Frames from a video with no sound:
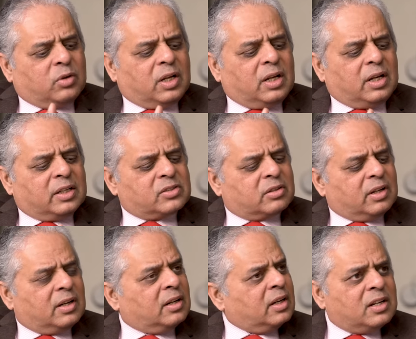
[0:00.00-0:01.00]
today
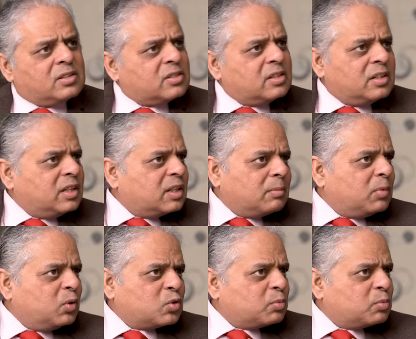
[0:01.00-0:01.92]
Israel leads in EW,